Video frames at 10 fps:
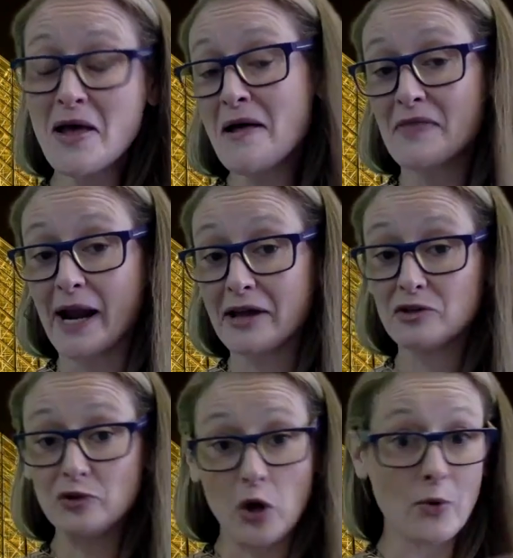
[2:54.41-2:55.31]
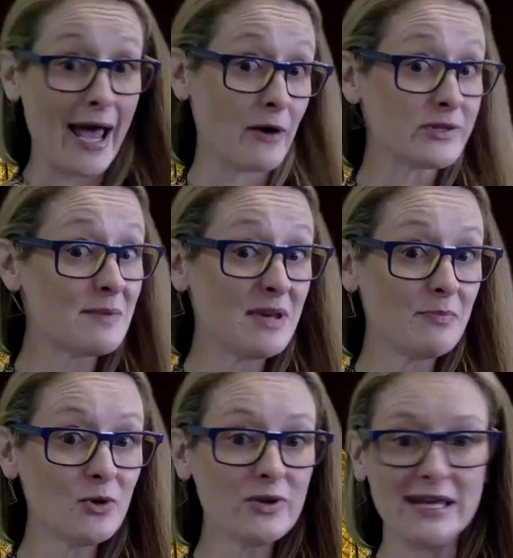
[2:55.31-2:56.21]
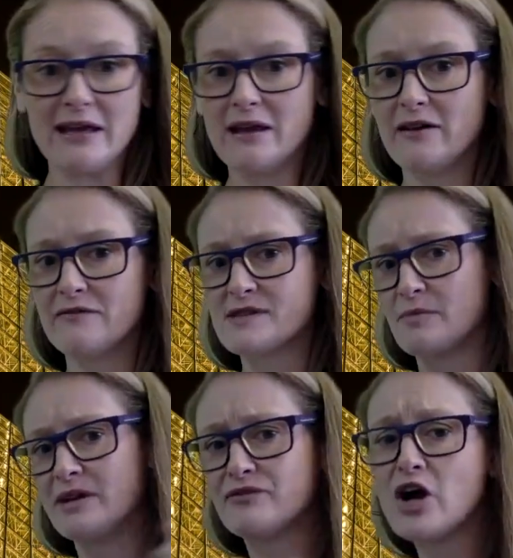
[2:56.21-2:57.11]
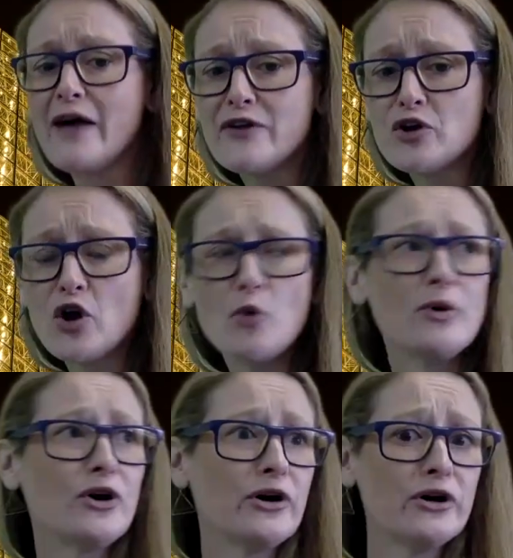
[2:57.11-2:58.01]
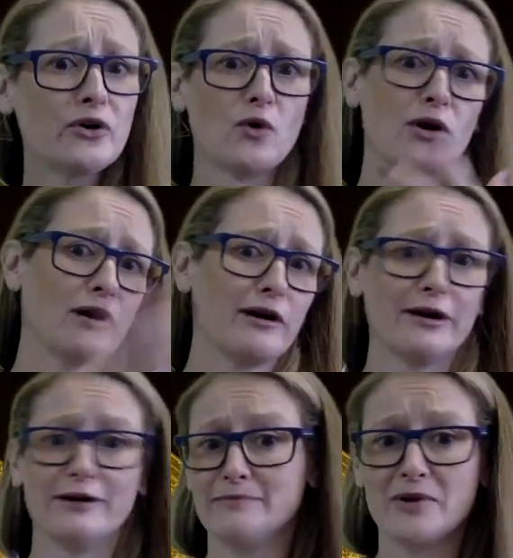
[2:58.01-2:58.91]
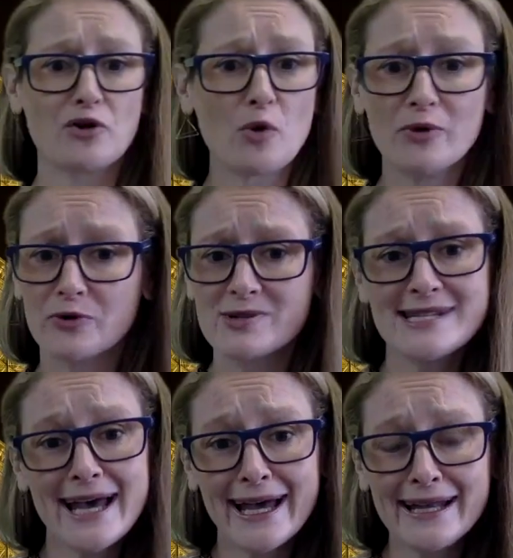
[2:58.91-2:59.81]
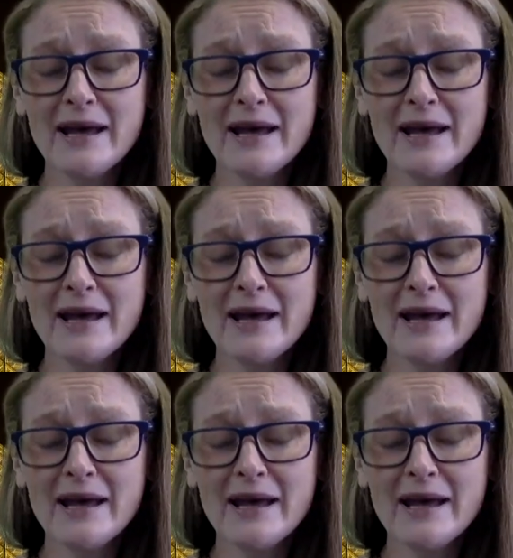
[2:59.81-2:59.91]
that I could loan out to people if somebody forgot their Chromebook or their Chromebook was dead.